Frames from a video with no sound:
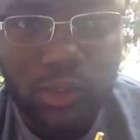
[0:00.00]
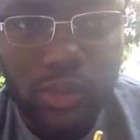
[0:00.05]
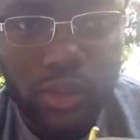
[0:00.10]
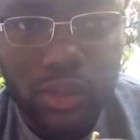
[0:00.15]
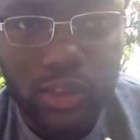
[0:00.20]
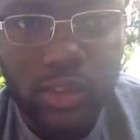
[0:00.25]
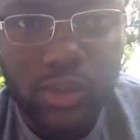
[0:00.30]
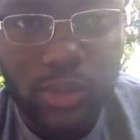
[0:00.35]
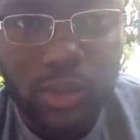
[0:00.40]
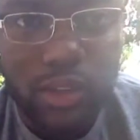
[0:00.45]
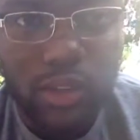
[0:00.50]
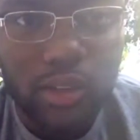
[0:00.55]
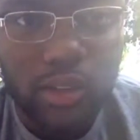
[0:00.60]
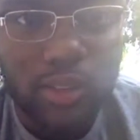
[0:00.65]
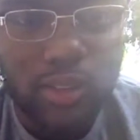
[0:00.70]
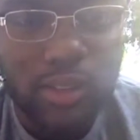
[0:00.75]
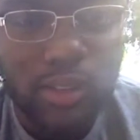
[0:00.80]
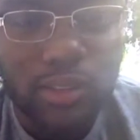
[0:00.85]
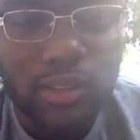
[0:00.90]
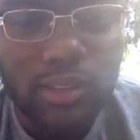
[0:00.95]
release, one of
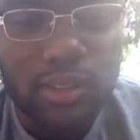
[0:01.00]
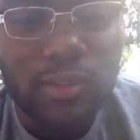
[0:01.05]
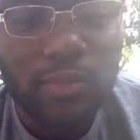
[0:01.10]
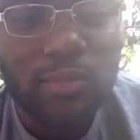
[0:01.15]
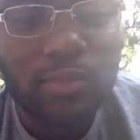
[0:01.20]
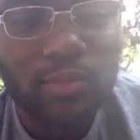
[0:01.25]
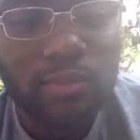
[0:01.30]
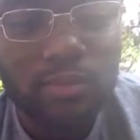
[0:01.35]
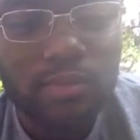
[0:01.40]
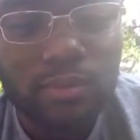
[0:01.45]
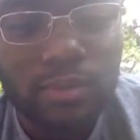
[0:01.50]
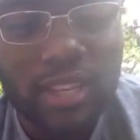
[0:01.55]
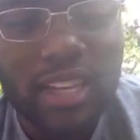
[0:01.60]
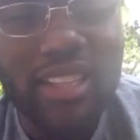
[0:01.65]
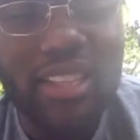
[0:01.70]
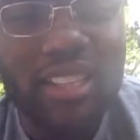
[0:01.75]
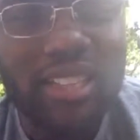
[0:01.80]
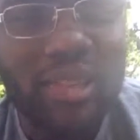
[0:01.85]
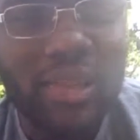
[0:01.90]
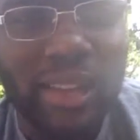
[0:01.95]
those. I
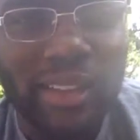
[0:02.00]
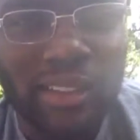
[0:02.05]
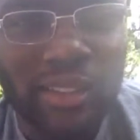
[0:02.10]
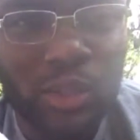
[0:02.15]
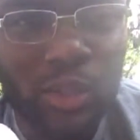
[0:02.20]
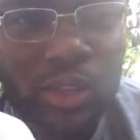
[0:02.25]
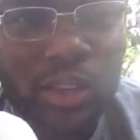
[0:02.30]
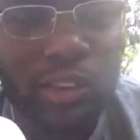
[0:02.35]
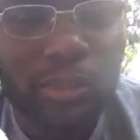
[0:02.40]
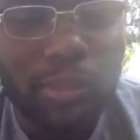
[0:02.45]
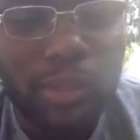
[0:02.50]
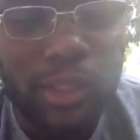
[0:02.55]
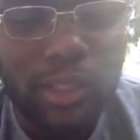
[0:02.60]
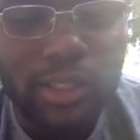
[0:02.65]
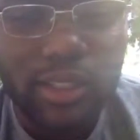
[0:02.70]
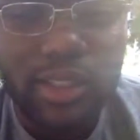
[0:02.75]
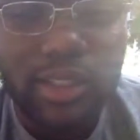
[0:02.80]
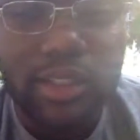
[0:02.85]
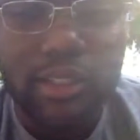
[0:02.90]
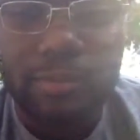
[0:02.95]
think it's 2012, but
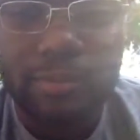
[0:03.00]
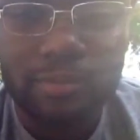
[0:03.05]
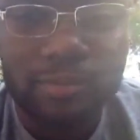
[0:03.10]
yeah.